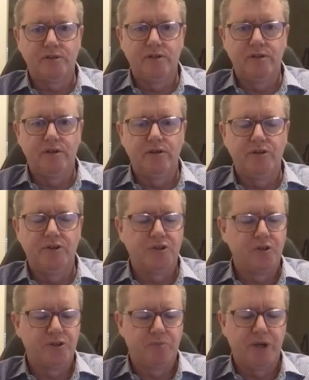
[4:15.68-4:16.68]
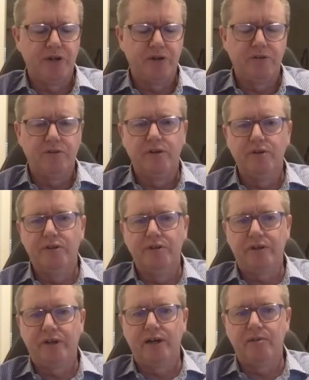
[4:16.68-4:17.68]
and the spending and the
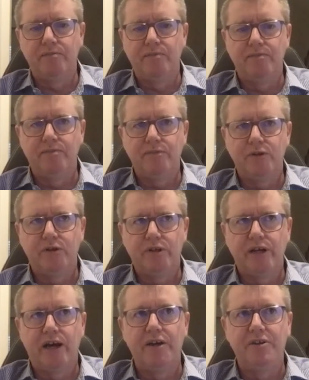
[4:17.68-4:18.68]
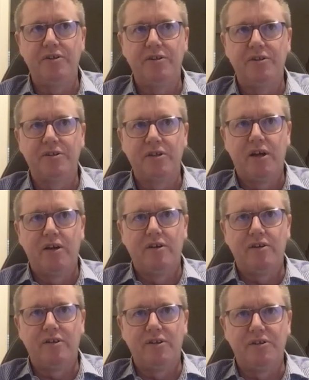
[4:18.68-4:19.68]
income gauges
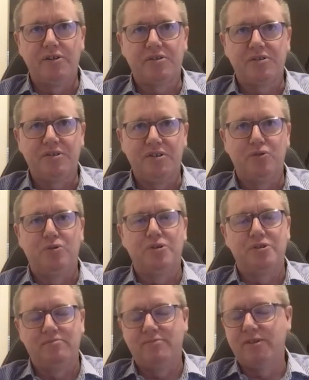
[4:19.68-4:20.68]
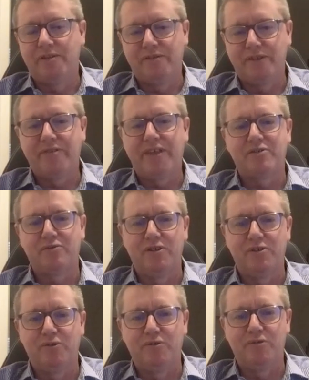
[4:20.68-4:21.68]
is awesome. Like, but that's
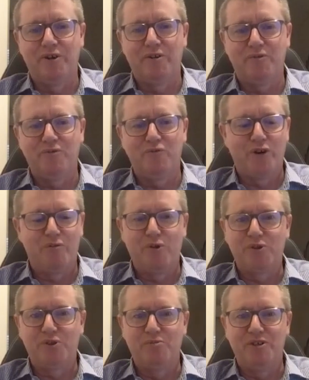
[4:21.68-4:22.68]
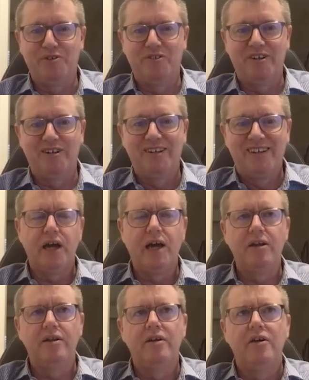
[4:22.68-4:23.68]
really where it wants to be, right?
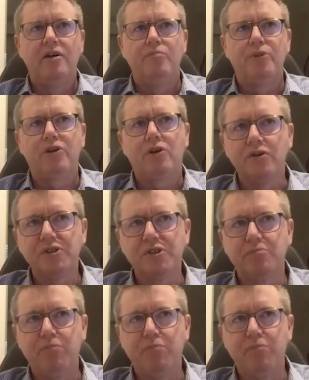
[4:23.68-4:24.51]
And because it's